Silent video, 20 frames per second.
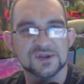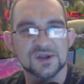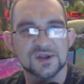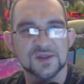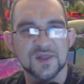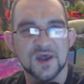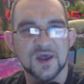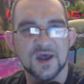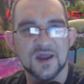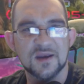
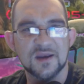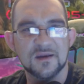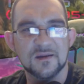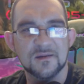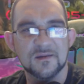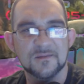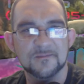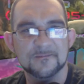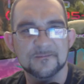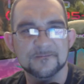See that?
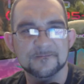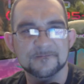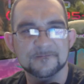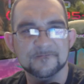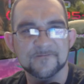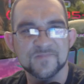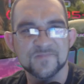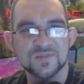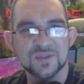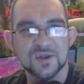
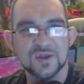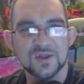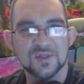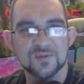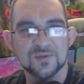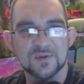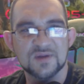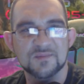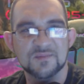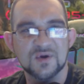
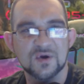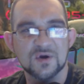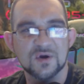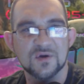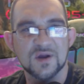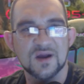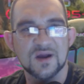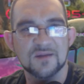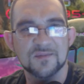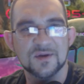3
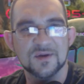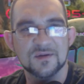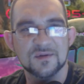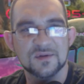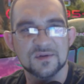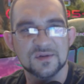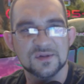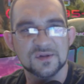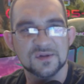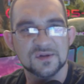milligram
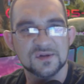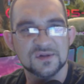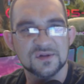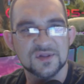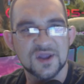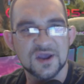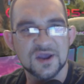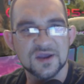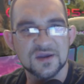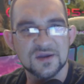
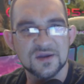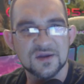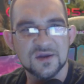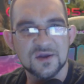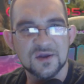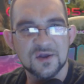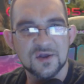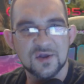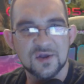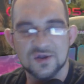Nick.
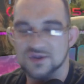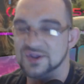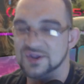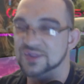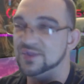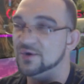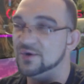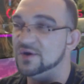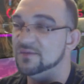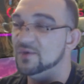
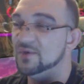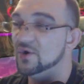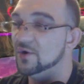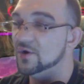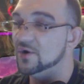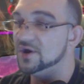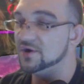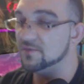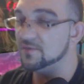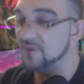It's a 30
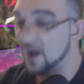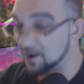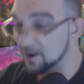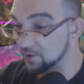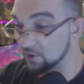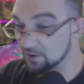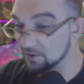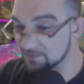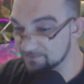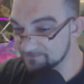milliliter
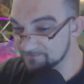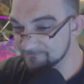bottle.